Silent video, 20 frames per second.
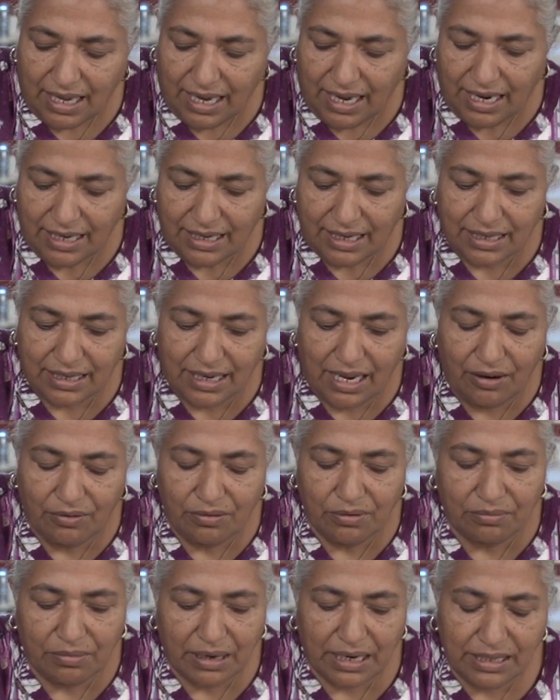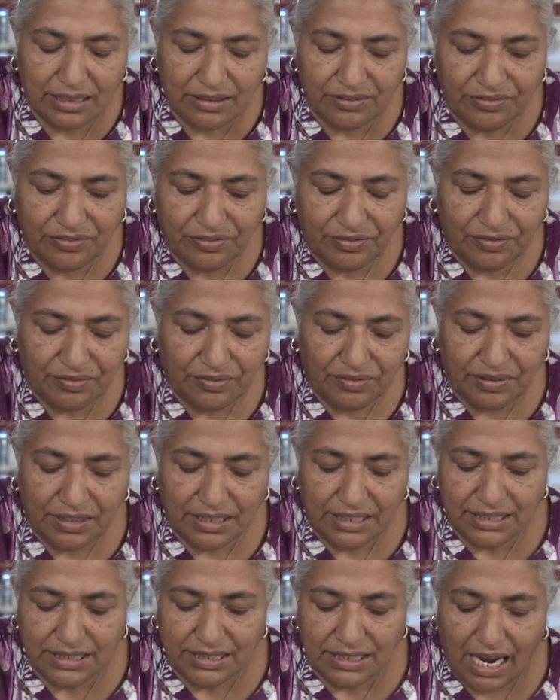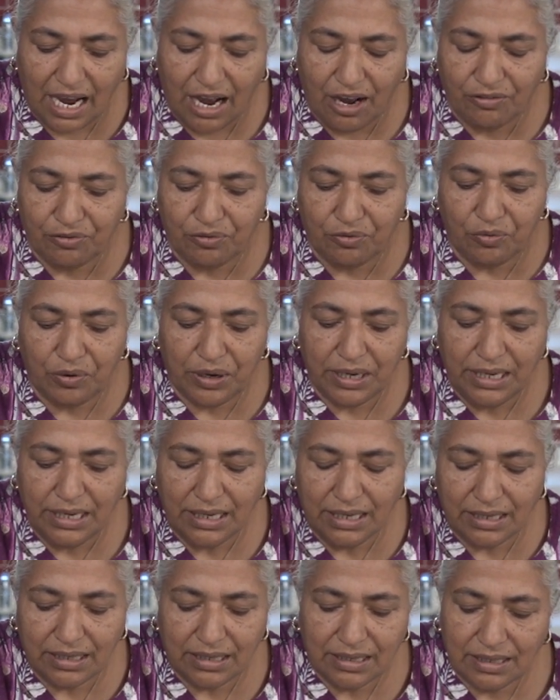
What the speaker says: and I'll cover my lid halfway